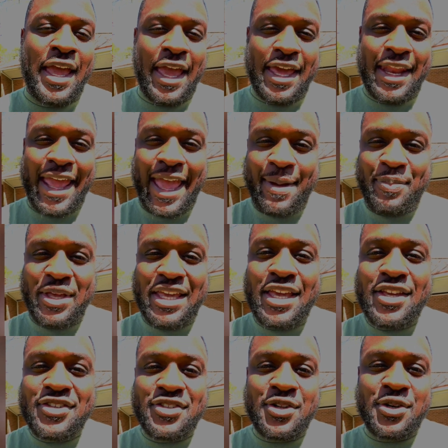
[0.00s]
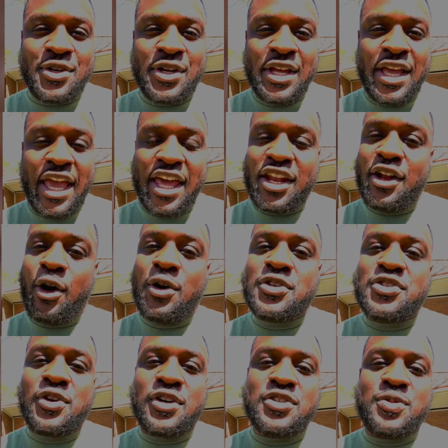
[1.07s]
and happy Easter. And it
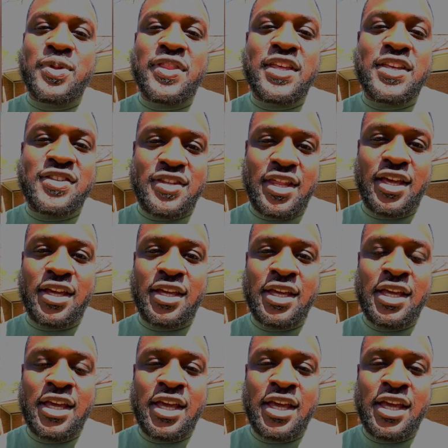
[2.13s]
all starts with this day.